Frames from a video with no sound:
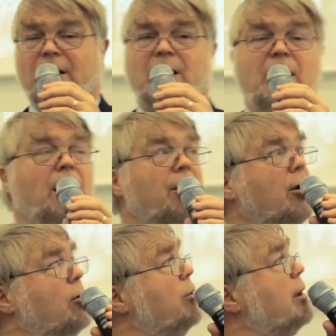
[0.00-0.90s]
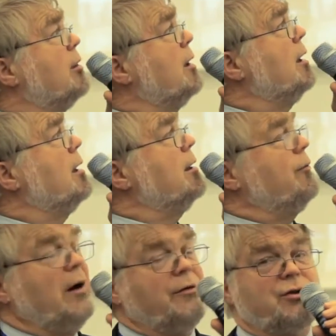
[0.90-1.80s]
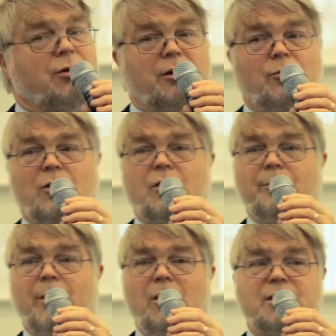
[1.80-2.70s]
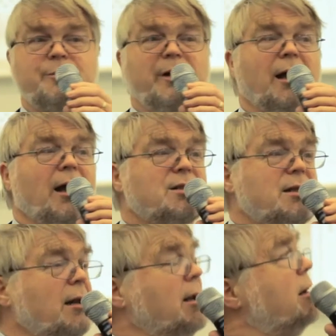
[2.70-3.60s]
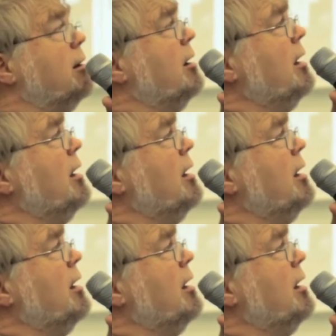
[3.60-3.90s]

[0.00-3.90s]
Cairo, with the 5-story walk-up blocks being extended,